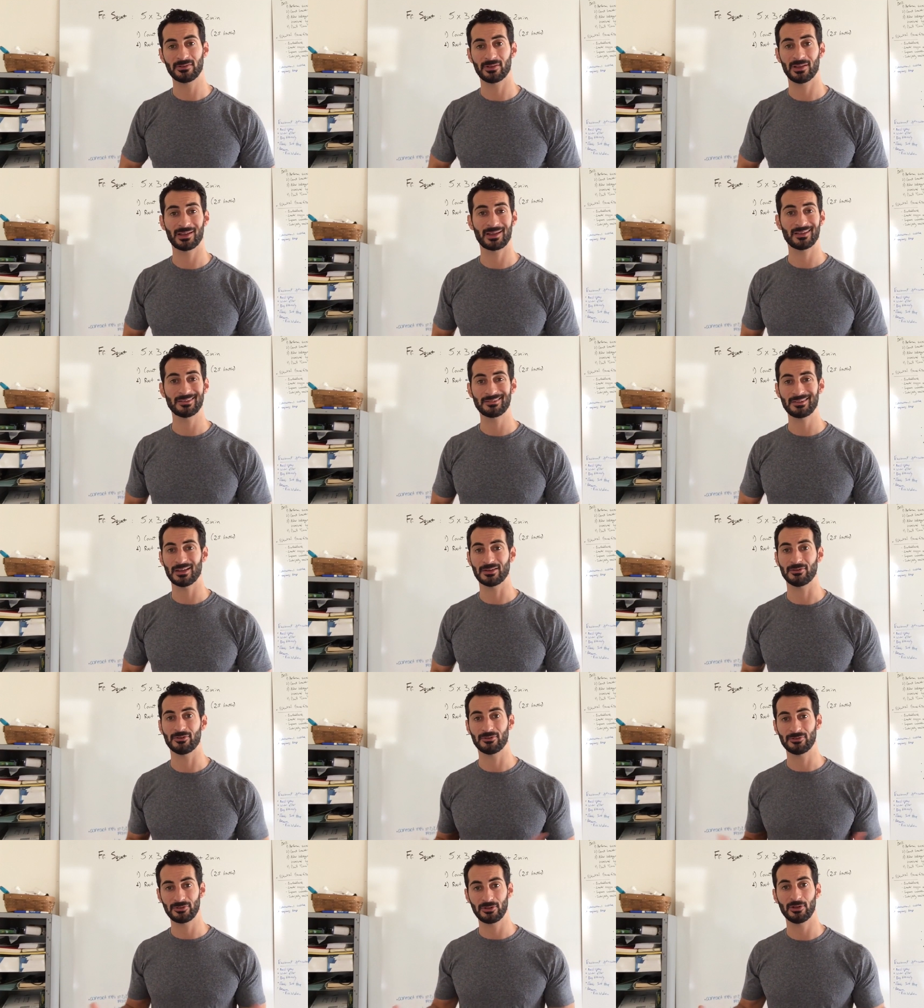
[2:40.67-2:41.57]
And like I said,
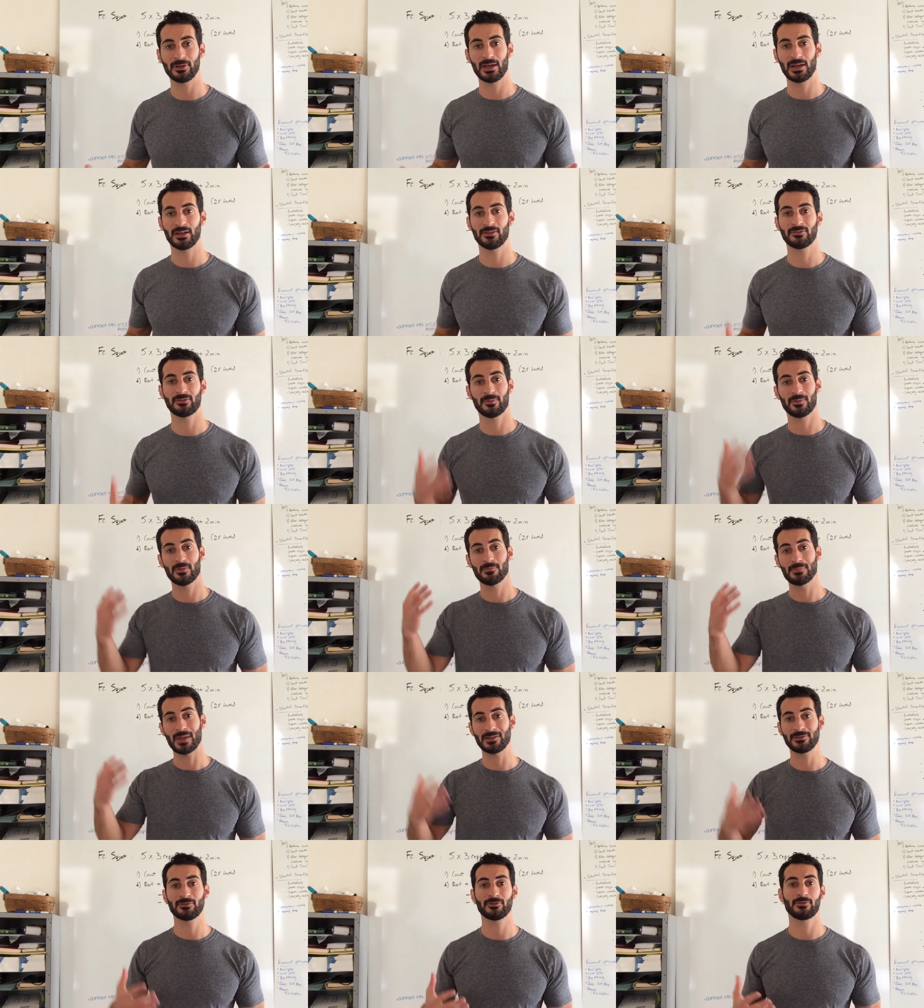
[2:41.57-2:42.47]
you're still getting some of the
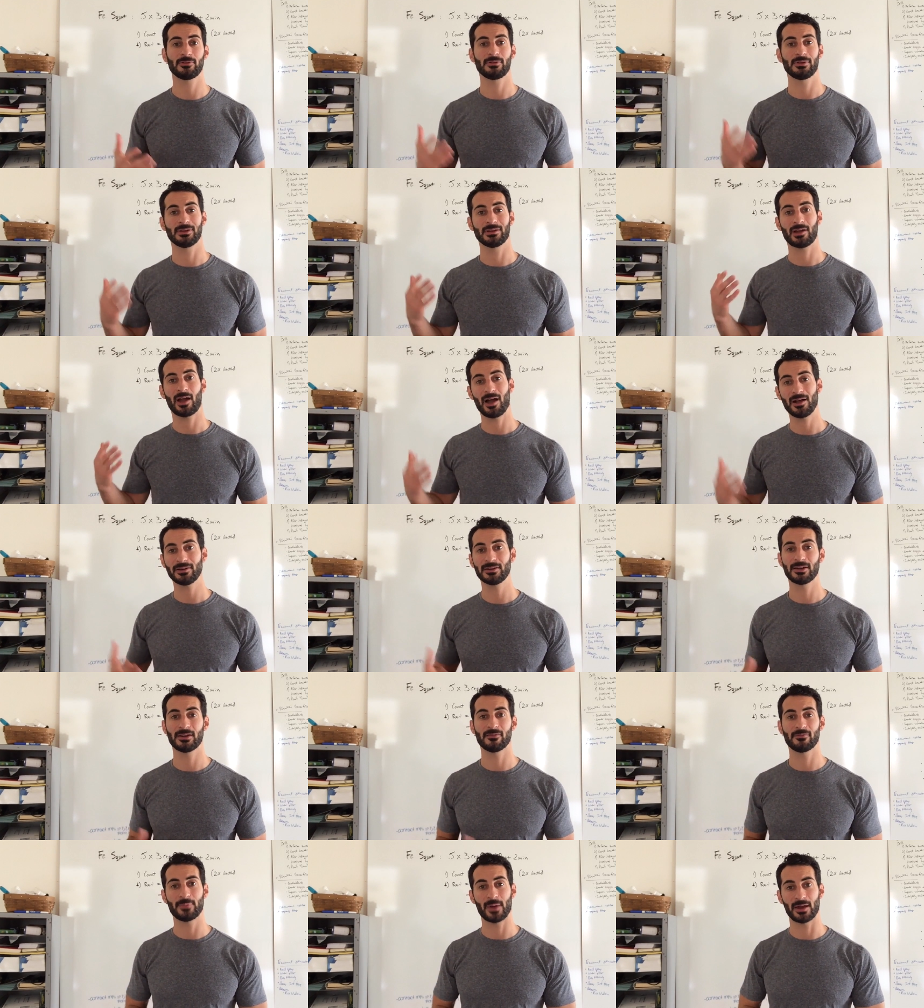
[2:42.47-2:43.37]
mental and
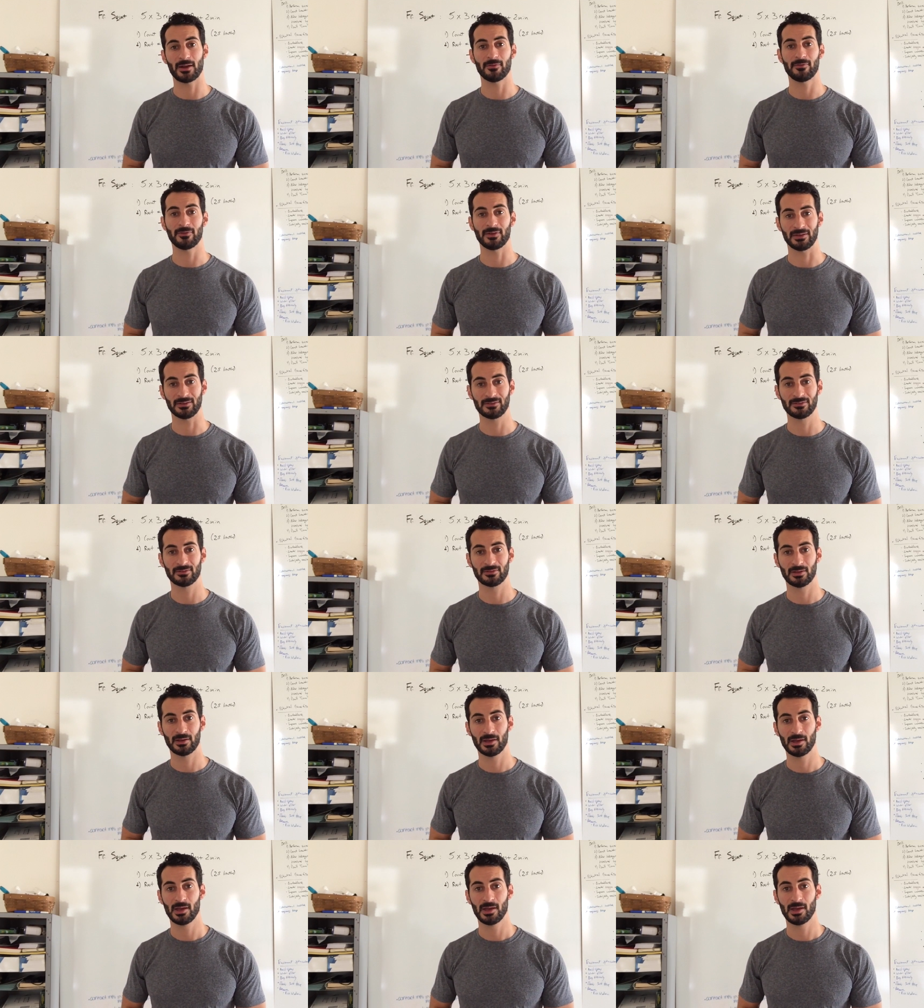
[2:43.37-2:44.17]
cognitive benefits.